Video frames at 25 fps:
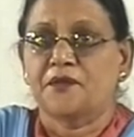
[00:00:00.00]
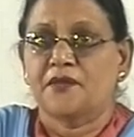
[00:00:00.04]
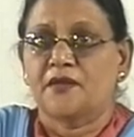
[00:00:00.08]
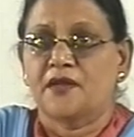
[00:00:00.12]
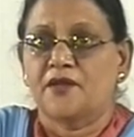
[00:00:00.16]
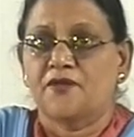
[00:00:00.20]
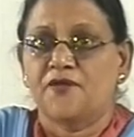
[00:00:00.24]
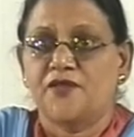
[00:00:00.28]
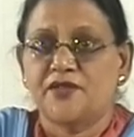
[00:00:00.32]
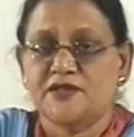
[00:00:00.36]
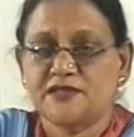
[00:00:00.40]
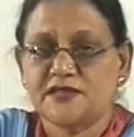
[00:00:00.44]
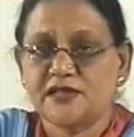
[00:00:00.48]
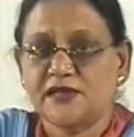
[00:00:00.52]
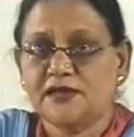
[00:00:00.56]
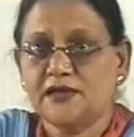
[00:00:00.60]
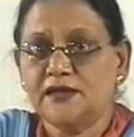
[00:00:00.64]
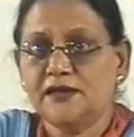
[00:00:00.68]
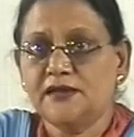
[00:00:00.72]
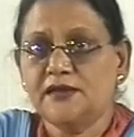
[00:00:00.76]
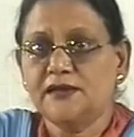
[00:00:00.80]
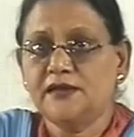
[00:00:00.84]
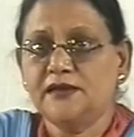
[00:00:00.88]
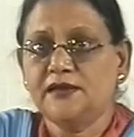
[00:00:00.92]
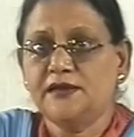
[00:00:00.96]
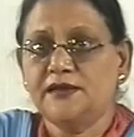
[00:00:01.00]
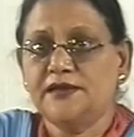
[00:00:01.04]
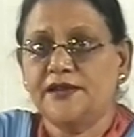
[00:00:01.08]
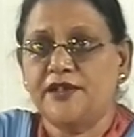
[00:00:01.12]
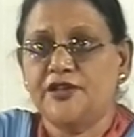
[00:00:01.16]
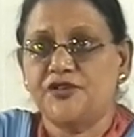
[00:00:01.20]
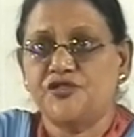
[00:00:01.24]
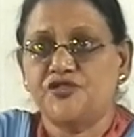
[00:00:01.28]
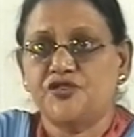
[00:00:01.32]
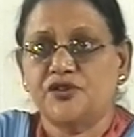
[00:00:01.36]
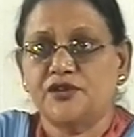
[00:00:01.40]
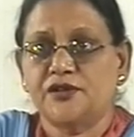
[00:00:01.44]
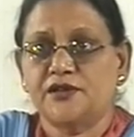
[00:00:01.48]
Physical
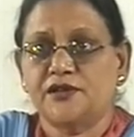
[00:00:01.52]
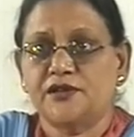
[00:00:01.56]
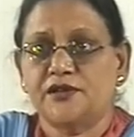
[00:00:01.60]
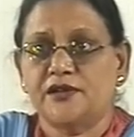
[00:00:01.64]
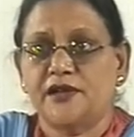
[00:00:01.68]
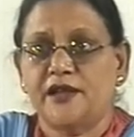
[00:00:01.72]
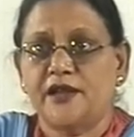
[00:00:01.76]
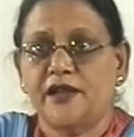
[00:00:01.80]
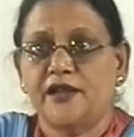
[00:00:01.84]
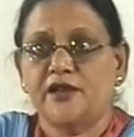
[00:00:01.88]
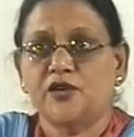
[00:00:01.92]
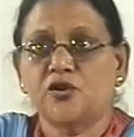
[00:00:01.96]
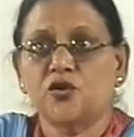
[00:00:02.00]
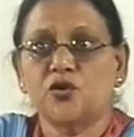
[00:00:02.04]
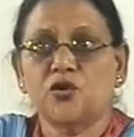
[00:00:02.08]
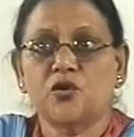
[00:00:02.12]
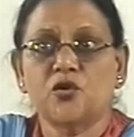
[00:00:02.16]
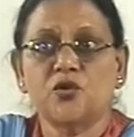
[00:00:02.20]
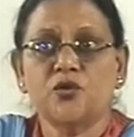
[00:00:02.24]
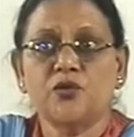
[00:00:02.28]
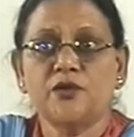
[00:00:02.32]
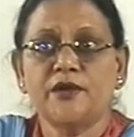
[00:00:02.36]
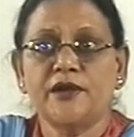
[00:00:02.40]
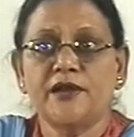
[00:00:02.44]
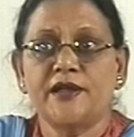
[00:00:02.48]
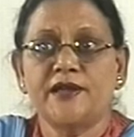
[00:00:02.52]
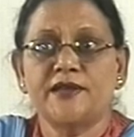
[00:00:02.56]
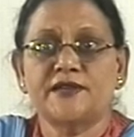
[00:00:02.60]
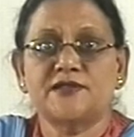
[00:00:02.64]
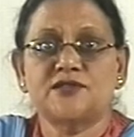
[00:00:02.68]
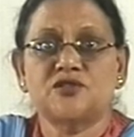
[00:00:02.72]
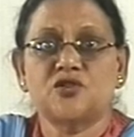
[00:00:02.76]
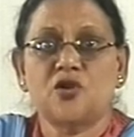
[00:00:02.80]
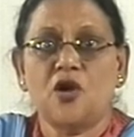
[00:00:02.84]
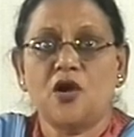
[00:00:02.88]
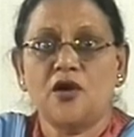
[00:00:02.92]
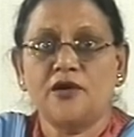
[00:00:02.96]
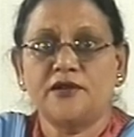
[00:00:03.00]
nature alone is
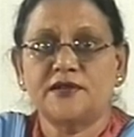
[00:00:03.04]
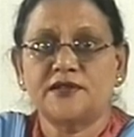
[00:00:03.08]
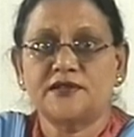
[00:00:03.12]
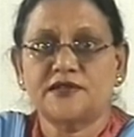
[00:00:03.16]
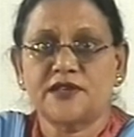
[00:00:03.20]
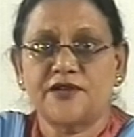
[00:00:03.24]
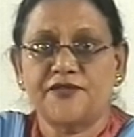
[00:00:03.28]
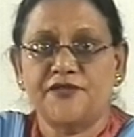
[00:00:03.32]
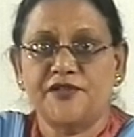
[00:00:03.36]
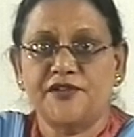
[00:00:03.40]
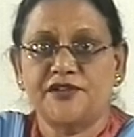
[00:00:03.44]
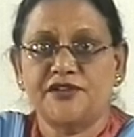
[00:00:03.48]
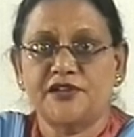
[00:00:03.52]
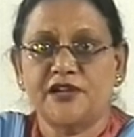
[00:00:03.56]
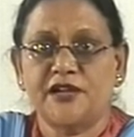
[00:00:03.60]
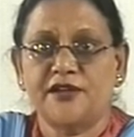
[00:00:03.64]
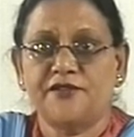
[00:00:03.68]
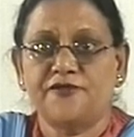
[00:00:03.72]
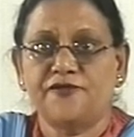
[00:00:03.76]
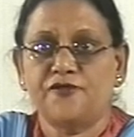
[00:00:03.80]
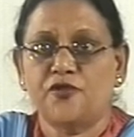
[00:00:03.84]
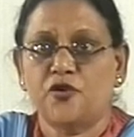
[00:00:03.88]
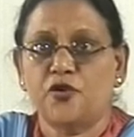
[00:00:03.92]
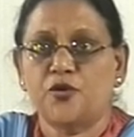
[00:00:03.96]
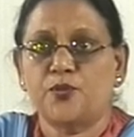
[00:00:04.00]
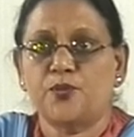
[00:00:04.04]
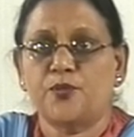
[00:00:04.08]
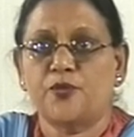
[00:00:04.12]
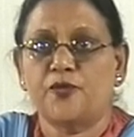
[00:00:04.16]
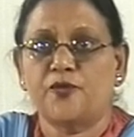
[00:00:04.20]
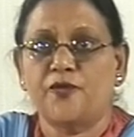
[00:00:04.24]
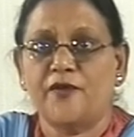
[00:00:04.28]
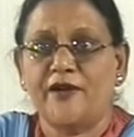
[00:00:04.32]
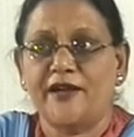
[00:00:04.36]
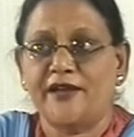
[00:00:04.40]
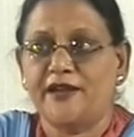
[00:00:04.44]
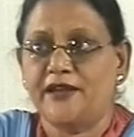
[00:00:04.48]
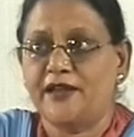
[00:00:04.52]
not sufficient for
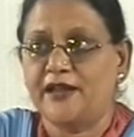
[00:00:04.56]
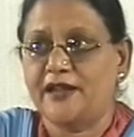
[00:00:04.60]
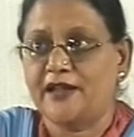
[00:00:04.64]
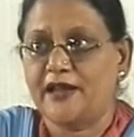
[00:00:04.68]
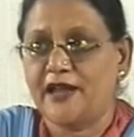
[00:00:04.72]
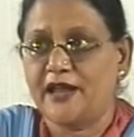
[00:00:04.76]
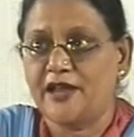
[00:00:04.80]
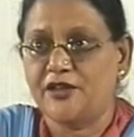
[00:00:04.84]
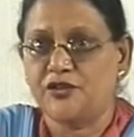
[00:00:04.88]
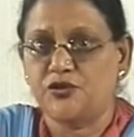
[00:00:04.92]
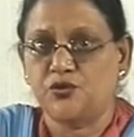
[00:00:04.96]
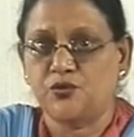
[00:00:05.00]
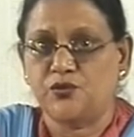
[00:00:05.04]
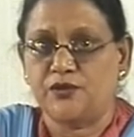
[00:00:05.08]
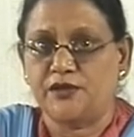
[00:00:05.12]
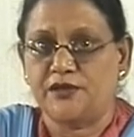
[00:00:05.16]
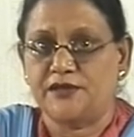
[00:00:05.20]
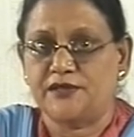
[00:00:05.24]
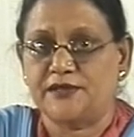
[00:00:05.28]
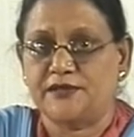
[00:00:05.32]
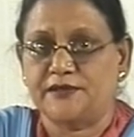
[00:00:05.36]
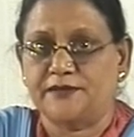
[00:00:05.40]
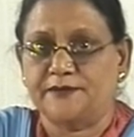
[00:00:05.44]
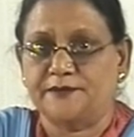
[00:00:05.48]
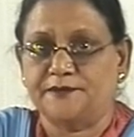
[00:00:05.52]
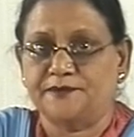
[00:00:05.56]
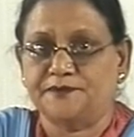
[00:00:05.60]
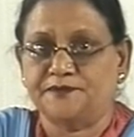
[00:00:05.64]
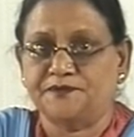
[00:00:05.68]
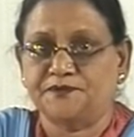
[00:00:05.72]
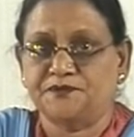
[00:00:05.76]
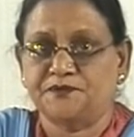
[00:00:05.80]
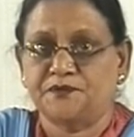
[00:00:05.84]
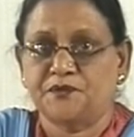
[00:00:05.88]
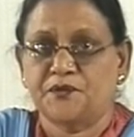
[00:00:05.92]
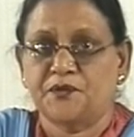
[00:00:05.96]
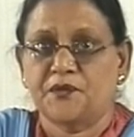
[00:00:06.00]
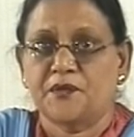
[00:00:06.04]
providing education.
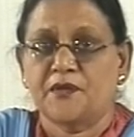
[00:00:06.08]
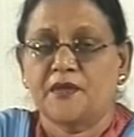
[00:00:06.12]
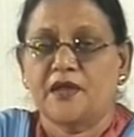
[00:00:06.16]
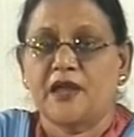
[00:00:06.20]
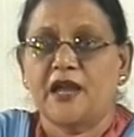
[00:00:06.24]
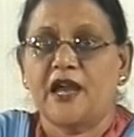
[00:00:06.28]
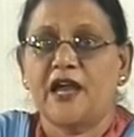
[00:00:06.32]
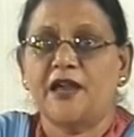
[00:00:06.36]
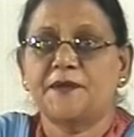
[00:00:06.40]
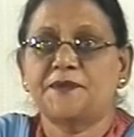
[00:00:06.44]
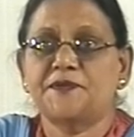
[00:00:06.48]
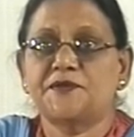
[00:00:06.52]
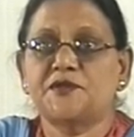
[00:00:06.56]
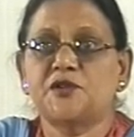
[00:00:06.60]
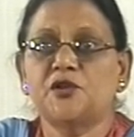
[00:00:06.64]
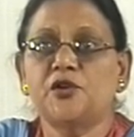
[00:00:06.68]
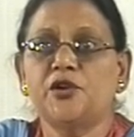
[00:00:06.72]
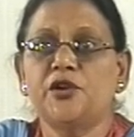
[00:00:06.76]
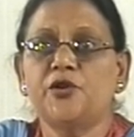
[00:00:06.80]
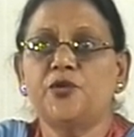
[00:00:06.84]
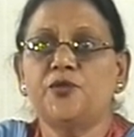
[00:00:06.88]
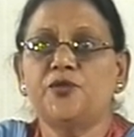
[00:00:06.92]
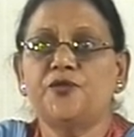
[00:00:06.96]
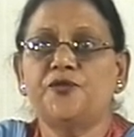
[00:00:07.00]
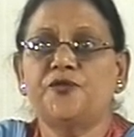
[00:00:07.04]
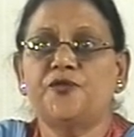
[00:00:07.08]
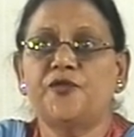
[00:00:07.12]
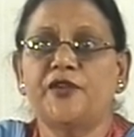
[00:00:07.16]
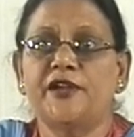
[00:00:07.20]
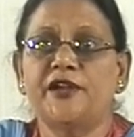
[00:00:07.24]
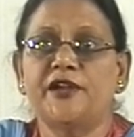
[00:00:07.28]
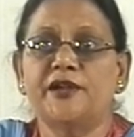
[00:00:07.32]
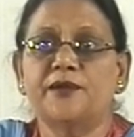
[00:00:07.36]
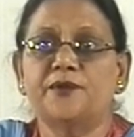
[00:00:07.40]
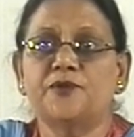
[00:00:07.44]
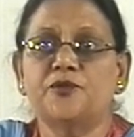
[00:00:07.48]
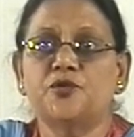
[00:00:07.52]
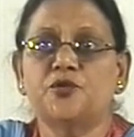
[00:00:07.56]
Absolute
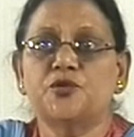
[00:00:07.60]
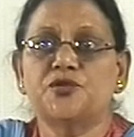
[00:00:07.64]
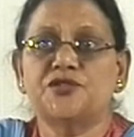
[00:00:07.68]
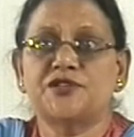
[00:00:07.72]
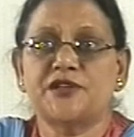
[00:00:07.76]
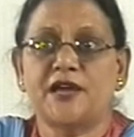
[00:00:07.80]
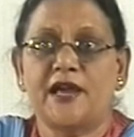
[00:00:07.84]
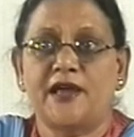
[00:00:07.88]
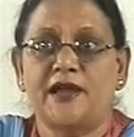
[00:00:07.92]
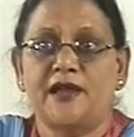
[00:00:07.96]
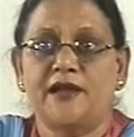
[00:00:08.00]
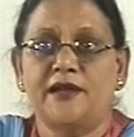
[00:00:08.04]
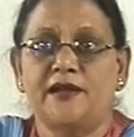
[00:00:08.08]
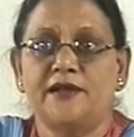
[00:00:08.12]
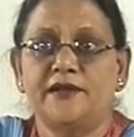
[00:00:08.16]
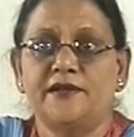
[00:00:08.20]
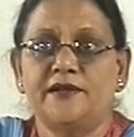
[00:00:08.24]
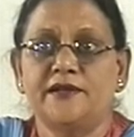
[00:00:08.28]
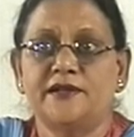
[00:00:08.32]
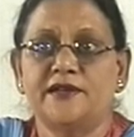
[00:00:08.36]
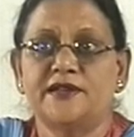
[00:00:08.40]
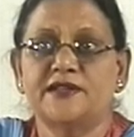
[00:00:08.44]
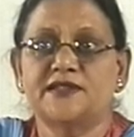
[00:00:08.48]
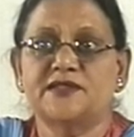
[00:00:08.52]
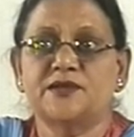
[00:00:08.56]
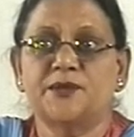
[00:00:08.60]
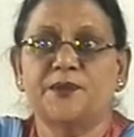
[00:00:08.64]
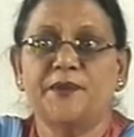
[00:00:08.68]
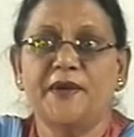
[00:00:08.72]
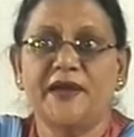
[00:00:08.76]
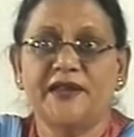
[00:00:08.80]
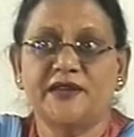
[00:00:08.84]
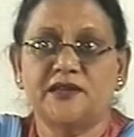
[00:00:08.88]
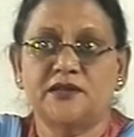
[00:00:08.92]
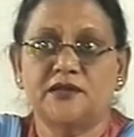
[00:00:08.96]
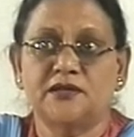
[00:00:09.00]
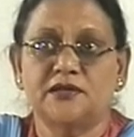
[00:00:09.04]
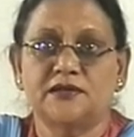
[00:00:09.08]
freedom to child is a
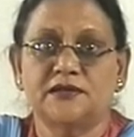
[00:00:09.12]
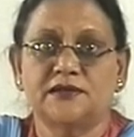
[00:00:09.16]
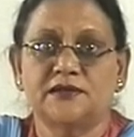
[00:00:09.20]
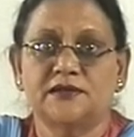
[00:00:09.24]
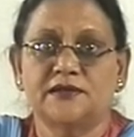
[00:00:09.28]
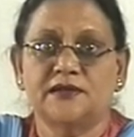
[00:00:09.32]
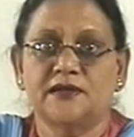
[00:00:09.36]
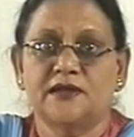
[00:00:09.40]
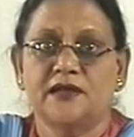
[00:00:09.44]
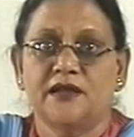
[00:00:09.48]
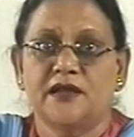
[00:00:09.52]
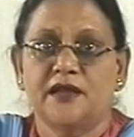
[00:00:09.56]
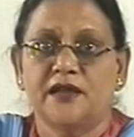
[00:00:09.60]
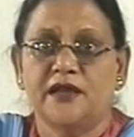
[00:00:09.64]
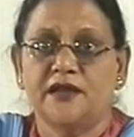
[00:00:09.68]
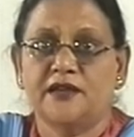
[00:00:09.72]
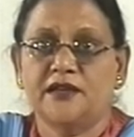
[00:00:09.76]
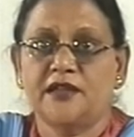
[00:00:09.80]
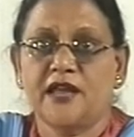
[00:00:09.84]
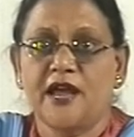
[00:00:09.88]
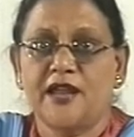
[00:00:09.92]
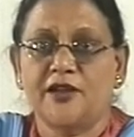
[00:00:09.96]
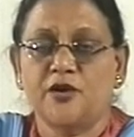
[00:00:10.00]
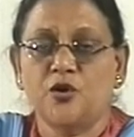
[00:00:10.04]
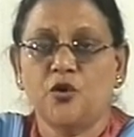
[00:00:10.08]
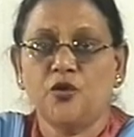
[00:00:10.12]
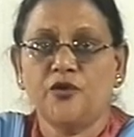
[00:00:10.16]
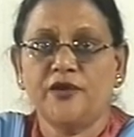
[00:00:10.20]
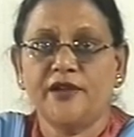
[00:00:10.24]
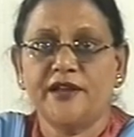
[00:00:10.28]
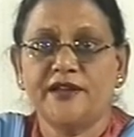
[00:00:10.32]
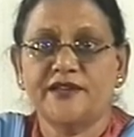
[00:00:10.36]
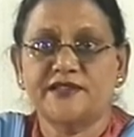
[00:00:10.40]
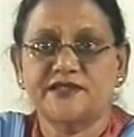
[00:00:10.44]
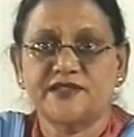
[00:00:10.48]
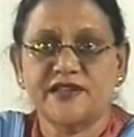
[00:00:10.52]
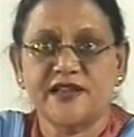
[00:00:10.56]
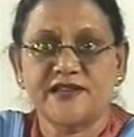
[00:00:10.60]
myth. It cannot
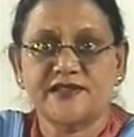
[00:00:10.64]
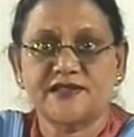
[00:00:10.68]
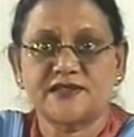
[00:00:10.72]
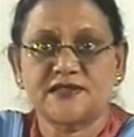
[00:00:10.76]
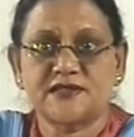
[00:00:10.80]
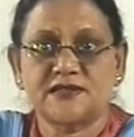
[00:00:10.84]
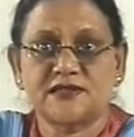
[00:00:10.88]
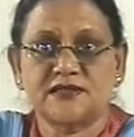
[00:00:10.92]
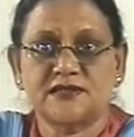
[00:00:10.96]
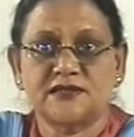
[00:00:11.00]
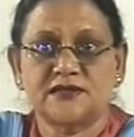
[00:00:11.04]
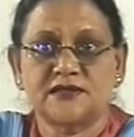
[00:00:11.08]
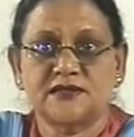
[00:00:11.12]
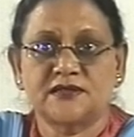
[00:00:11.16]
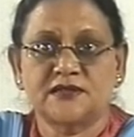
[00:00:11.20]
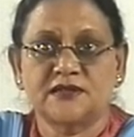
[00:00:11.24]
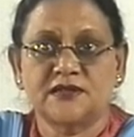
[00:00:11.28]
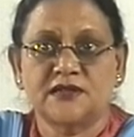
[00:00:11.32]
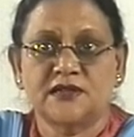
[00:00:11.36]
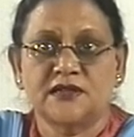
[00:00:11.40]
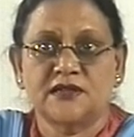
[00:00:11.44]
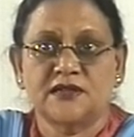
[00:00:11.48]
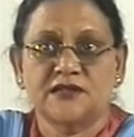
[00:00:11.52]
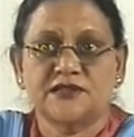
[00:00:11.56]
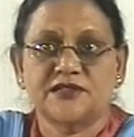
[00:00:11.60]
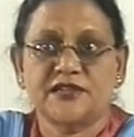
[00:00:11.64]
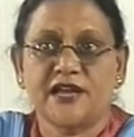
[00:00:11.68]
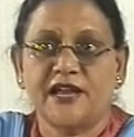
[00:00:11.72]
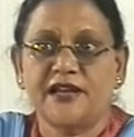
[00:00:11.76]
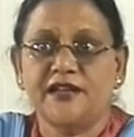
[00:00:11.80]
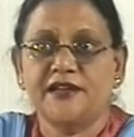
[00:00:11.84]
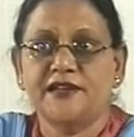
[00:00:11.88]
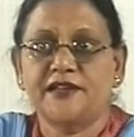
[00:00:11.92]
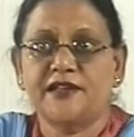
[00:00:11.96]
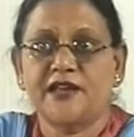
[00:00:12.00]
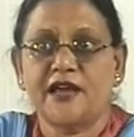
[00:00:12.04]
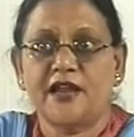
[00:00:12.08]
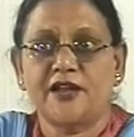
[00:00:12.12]
exist.
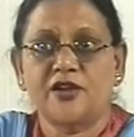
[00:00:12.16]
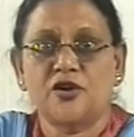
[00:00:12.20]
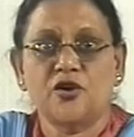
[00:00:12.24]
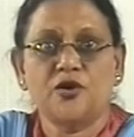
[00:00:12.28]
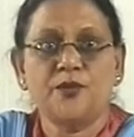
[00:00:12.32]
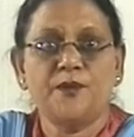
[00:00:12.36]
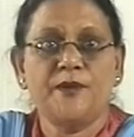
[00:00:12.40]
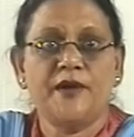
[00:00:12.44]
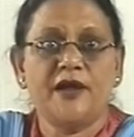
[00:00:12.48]
Child cannot be